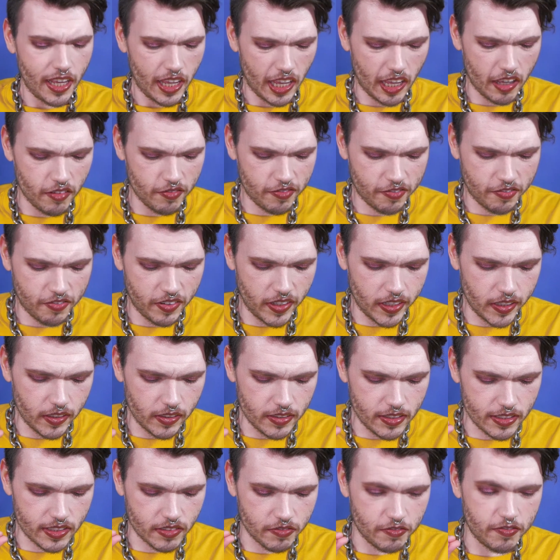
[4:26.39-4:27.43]
It
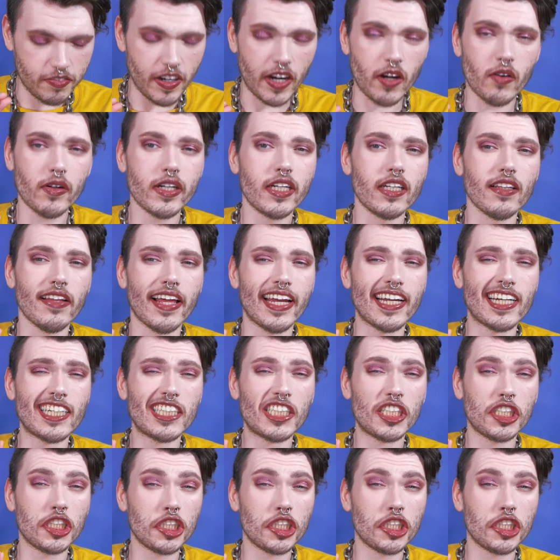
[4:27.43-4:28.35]
feels very, like,